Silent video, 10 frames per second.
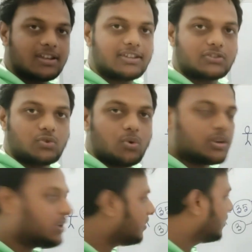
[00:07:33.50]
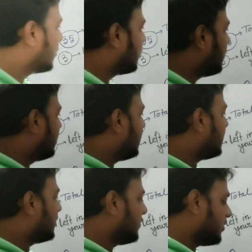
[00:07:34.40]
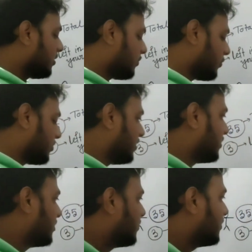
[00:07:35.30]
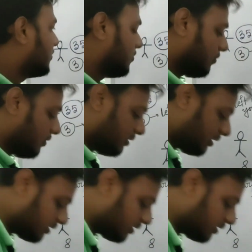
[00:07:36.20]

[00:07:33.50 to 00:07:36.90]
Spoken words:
a story with this division process. With